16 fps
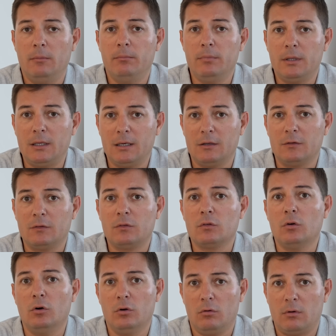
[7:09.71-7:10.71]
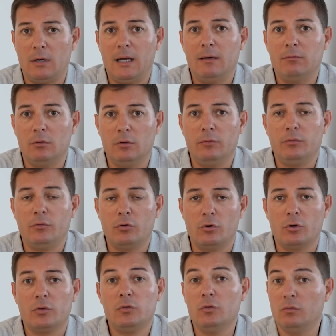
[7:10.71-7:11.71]
because on gravel, of
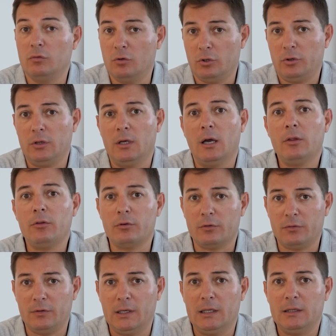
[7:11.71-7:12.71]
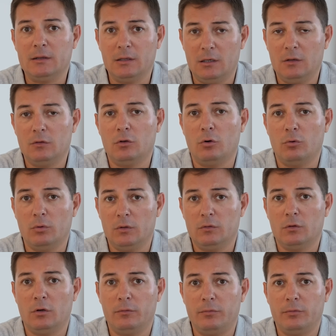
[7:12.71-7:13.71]
course, you've got the other set that is
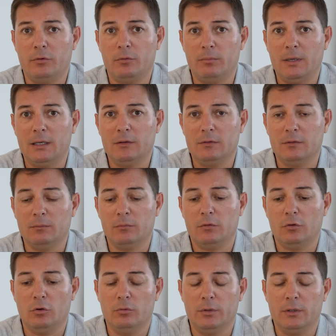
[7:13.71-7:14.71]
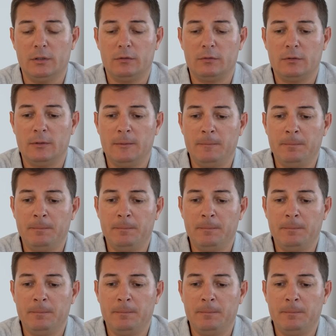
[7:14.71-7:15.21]
always offered by SAMSONAS.